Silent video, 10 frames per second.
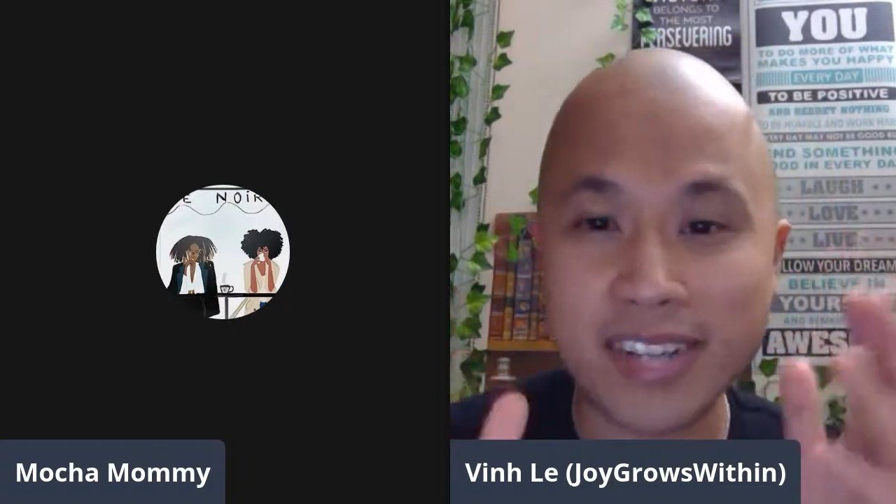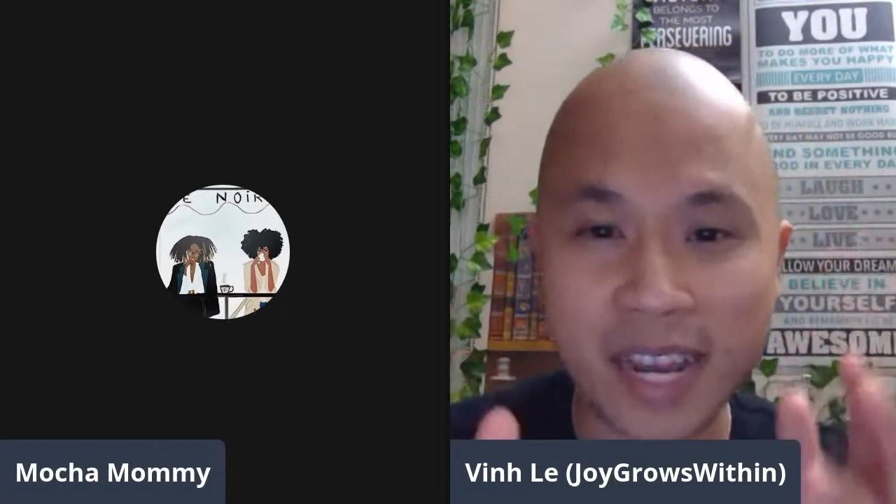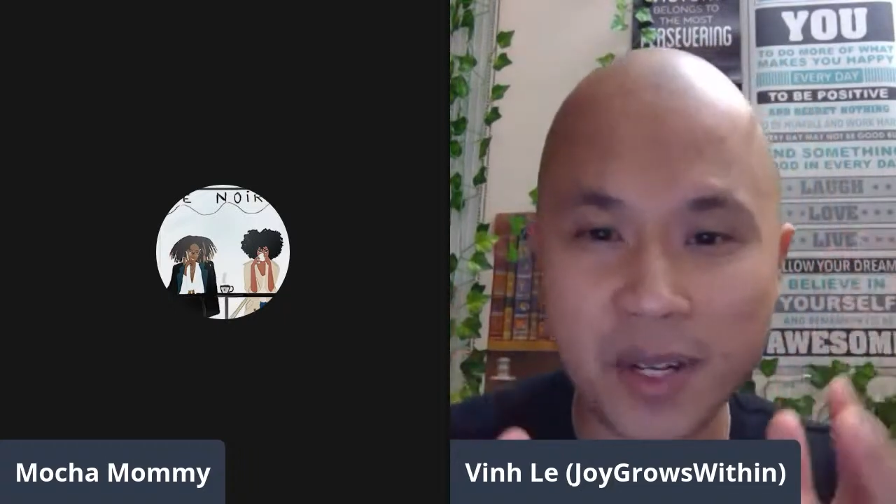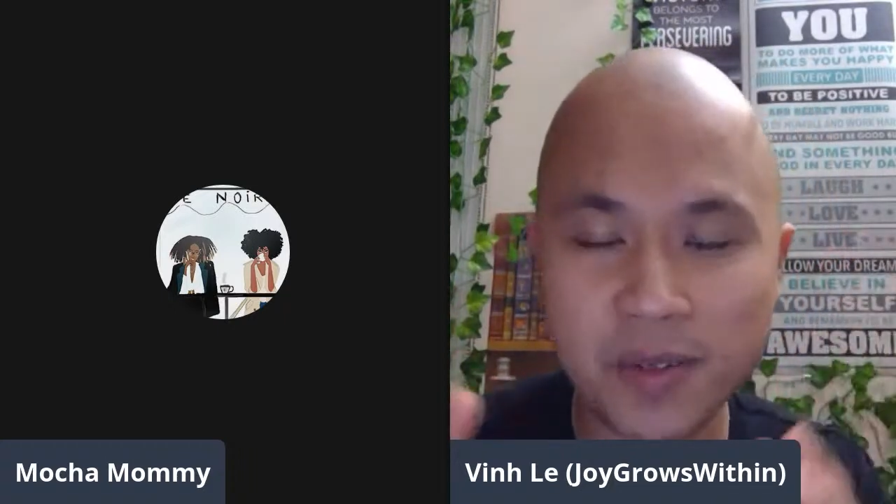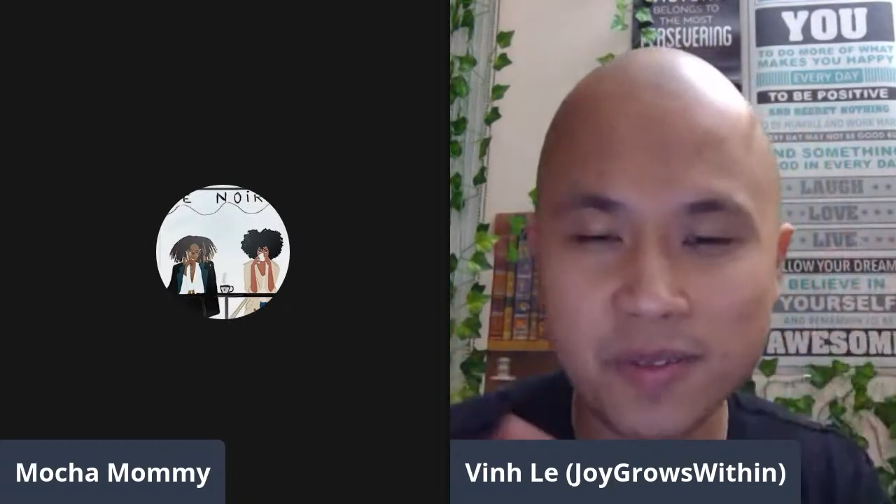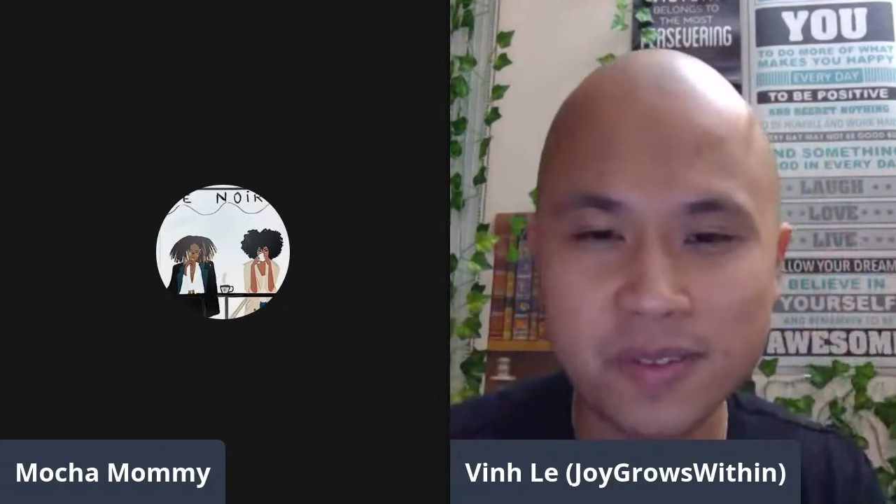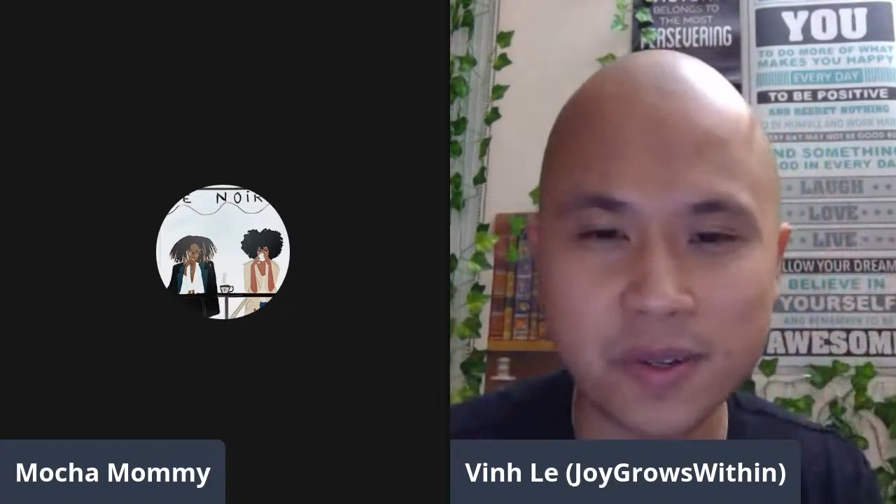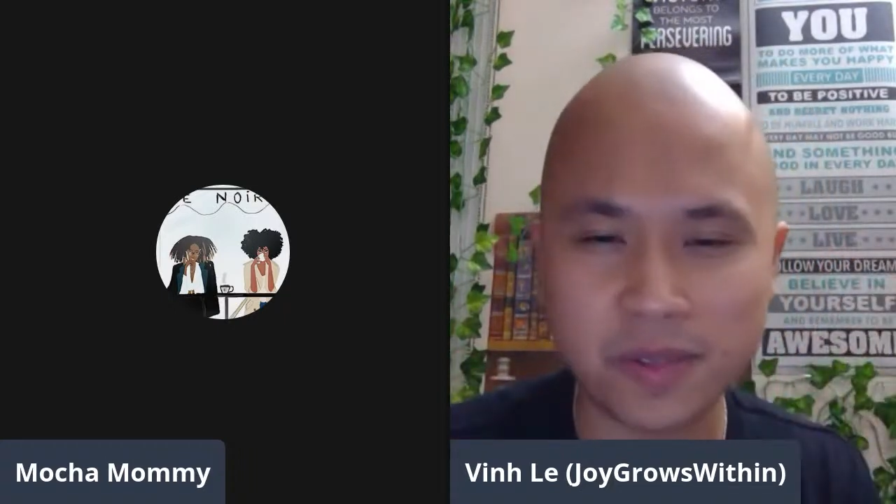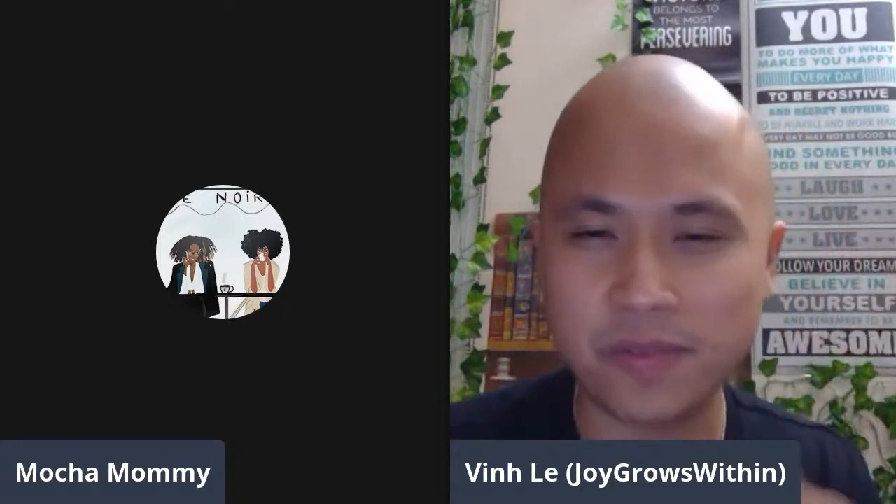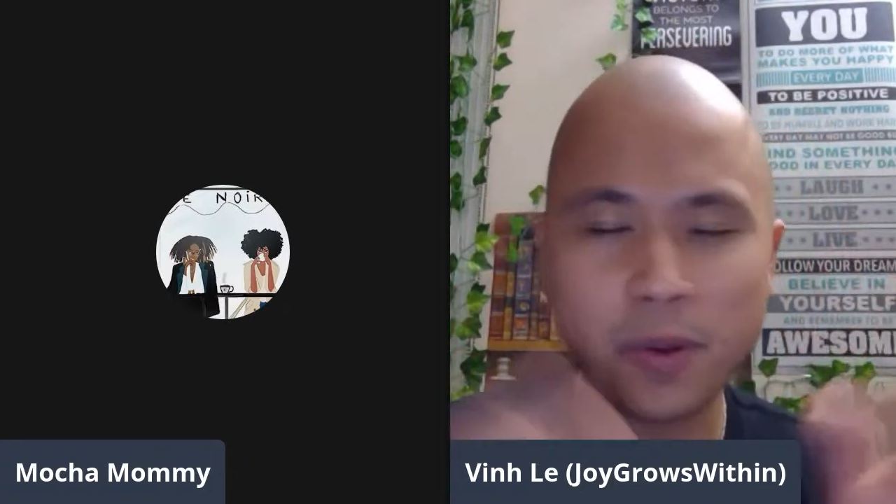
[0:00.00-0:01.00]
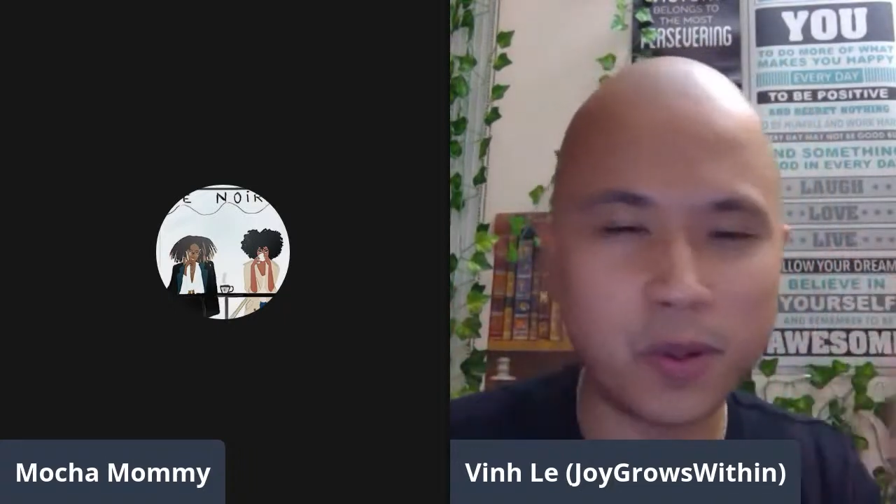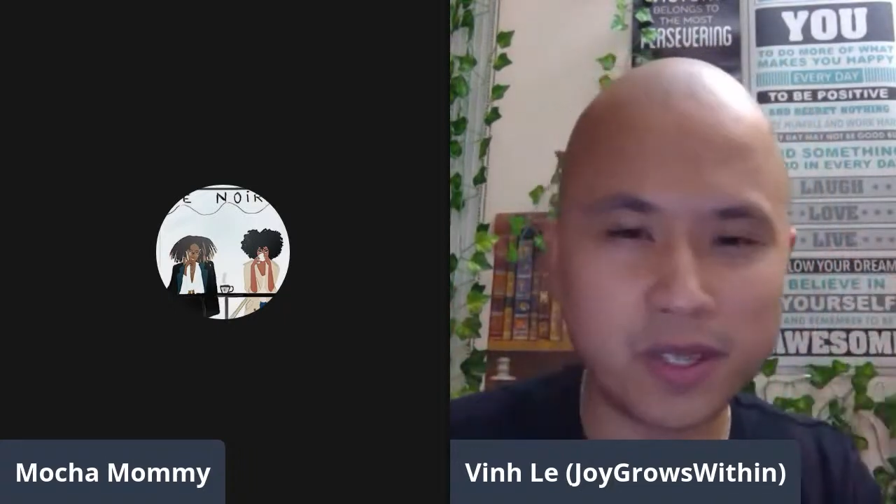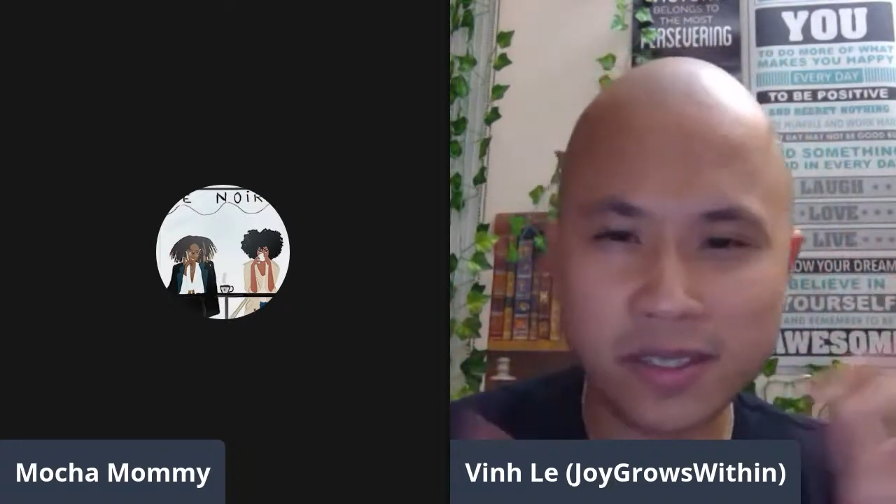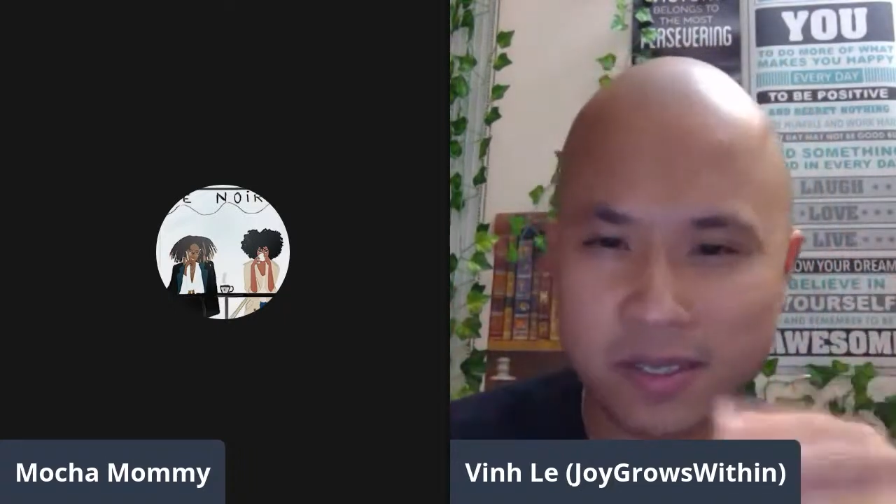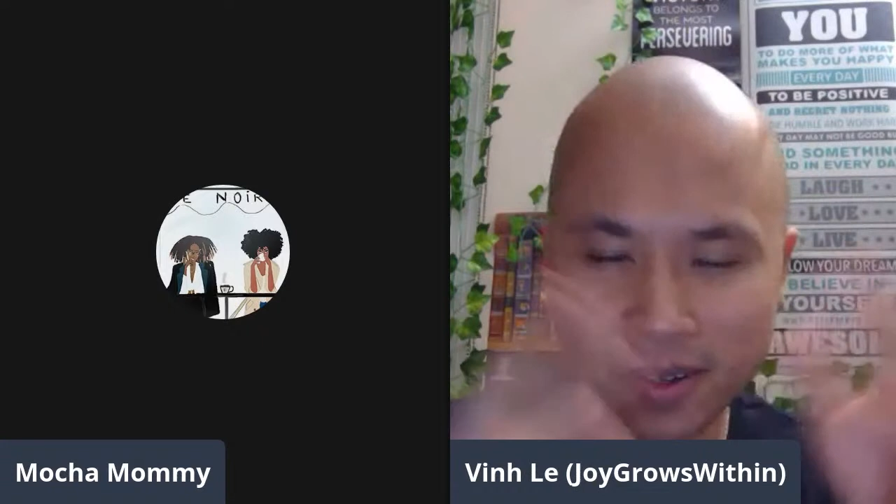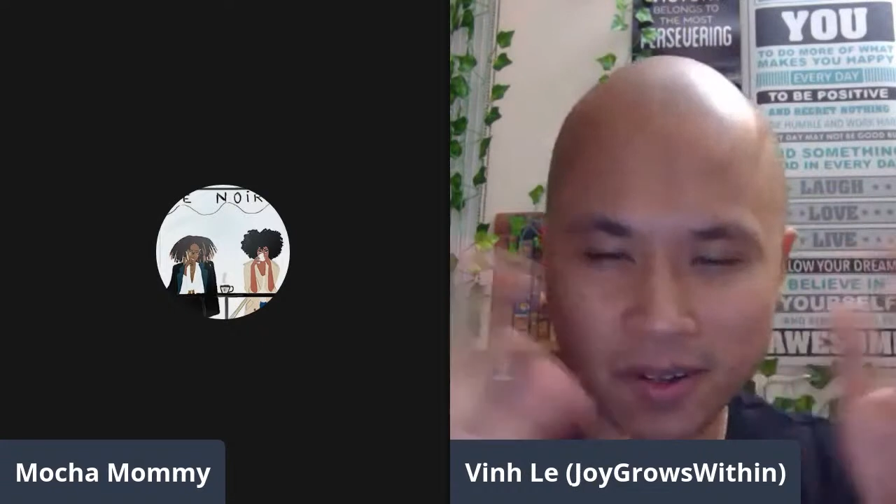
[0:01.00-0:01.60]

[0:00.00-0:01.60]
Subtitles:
Idol or The Voice, or.